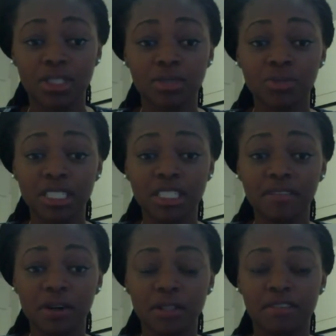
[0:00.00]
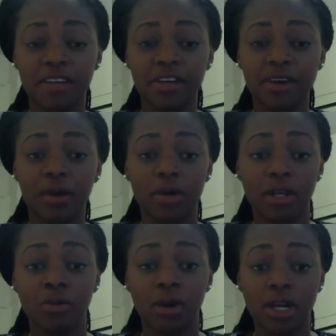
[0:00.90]
it's really difficult to figure out what
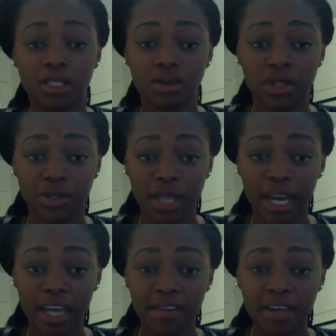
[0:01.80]
you want to do with your life.